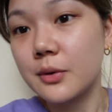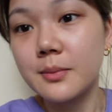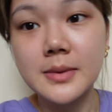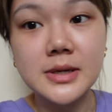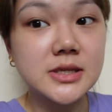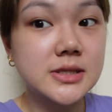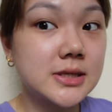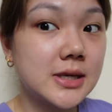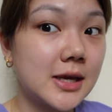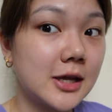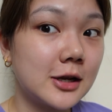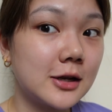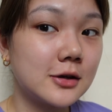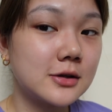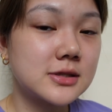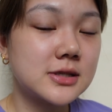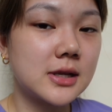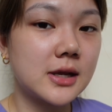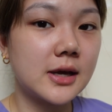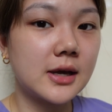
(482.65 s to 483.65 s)
how my skin
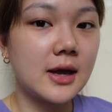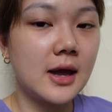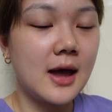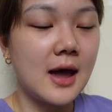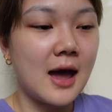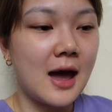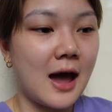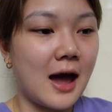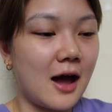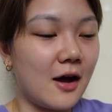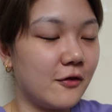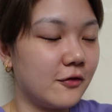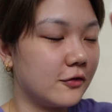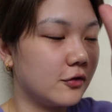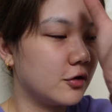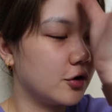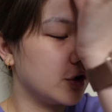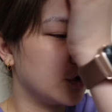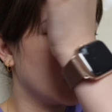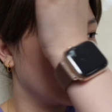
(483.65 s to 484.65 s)
looks like
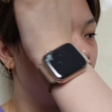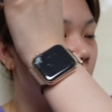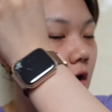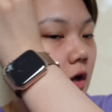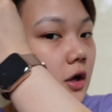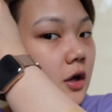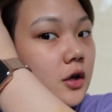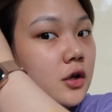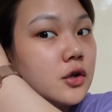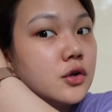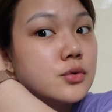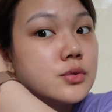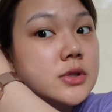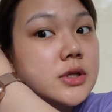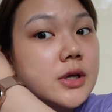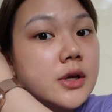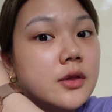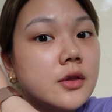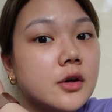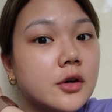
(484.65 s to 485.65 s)
after
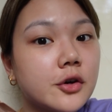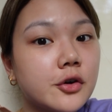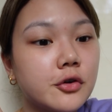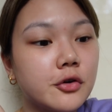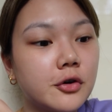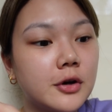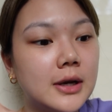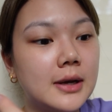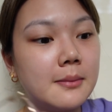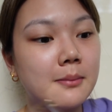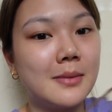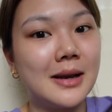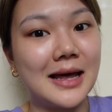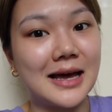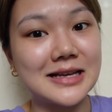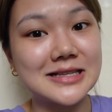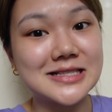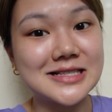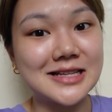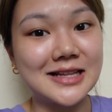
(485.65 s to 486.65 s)
using the cream
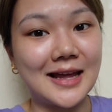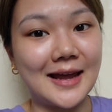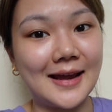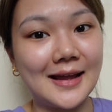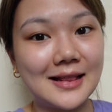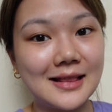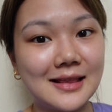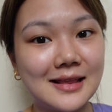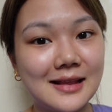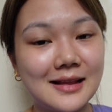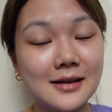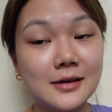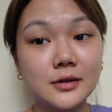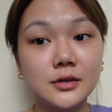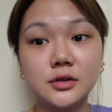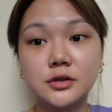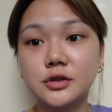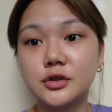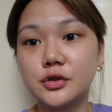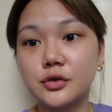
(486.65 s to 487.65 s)
last night.
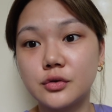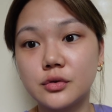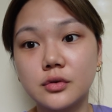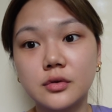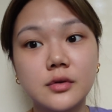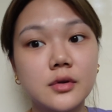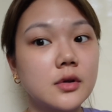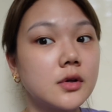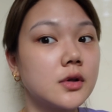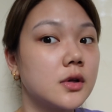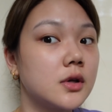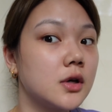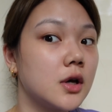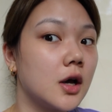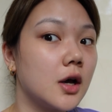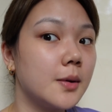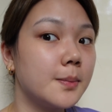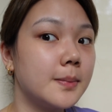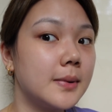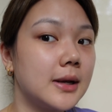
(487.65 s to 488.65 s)
So,
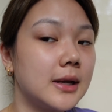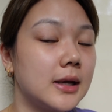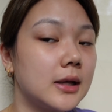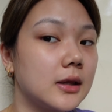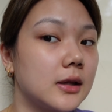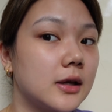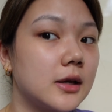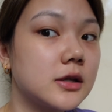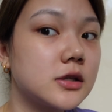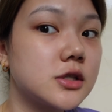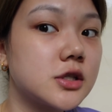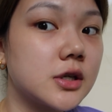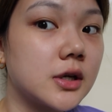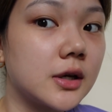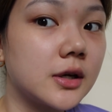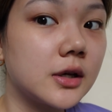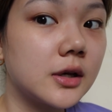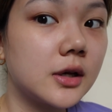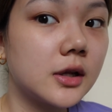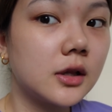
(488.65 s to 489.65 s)
update. Ayan
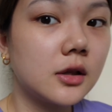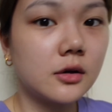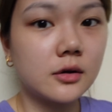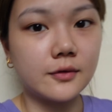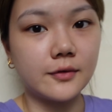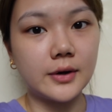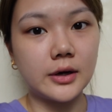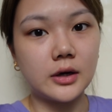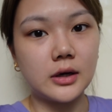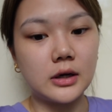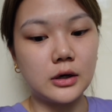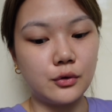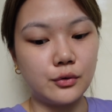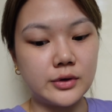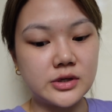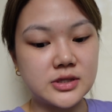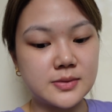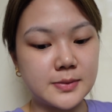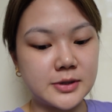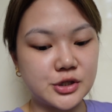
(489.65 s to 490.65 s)
siya. It looked very
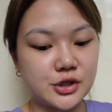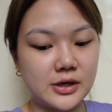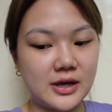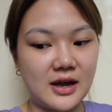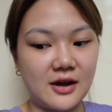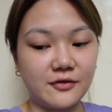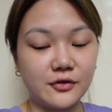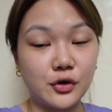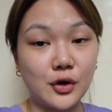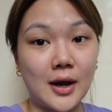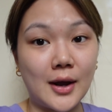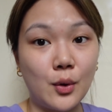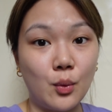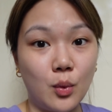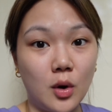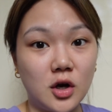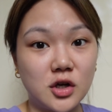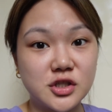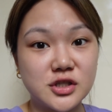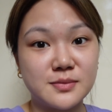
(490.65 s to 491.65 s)
glowy, especially after I
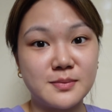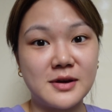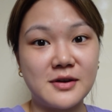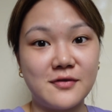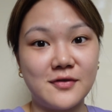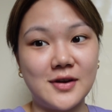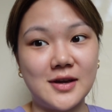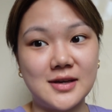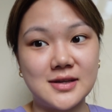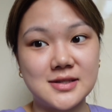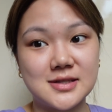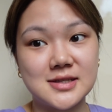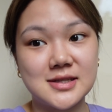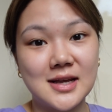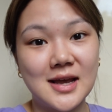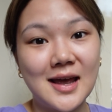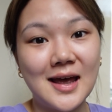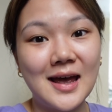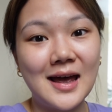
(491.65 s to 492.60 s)
washed my face